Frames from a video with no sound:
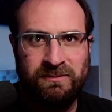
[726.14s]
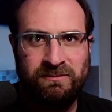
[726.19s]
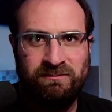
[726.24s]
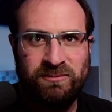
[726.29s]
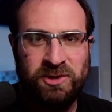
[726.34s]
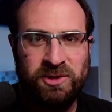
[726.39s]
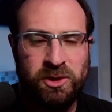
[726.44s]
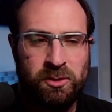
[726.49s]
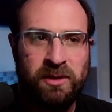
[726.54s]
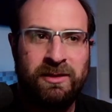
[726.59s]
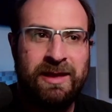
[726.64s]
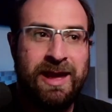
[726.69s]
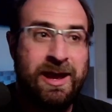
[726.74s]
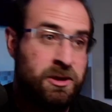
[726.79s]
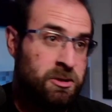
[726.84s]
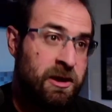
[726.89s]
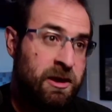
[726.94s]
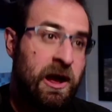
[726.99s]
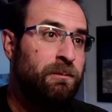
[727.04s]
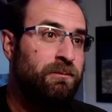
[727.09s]
doing that.
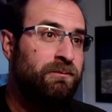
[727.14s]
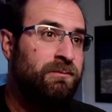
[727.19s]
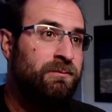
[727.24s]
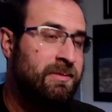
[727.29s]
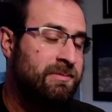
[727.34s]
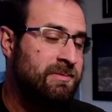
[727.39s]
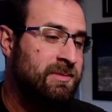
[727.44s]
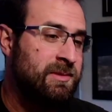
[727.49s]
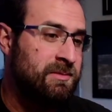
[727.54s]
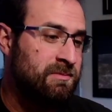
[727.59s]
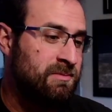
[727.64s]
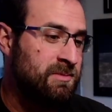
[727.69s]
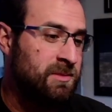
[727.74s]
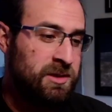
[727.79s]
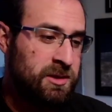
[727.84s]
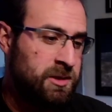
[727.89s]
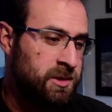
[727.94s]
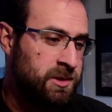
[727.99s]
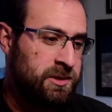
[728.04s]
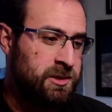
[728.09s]
You'll help
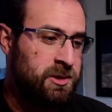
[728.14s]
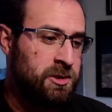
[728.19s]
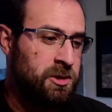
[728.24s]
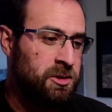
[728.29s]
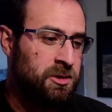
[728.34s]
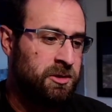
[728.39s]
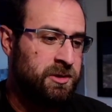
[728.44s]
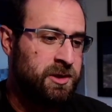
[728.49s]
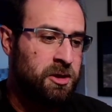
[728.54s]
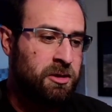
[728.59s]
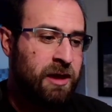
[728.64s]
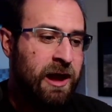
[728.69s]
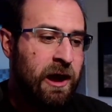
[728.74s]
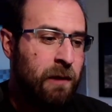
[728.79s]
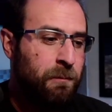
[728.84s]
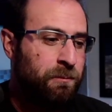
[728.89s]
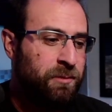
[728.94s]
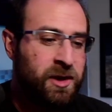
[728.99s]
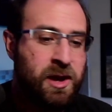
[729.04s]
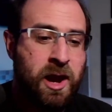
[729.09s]

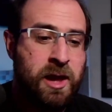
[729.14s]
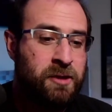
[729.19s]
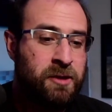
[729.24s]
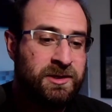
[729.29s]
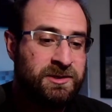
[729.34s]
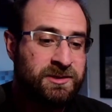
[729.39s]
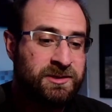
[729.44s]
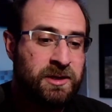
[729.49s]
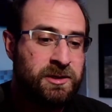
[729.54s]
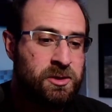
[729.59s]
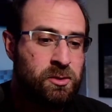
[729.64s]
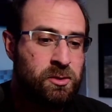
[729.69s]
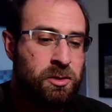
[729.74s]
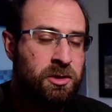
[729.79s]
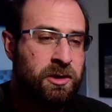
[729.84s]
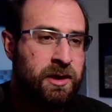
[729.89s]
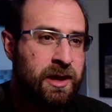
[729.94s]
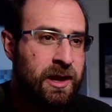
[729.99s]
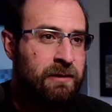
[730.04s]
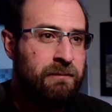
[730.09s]
the colorist and you will
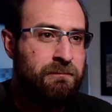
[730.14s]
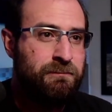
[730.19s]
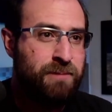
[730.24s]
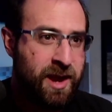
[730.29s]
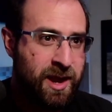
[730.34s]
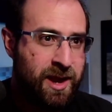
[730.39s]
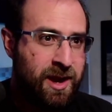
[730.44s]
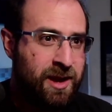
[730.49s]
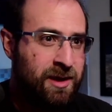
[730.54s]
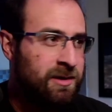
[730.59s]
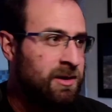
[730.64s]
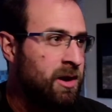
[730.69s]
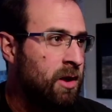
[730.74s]
get paid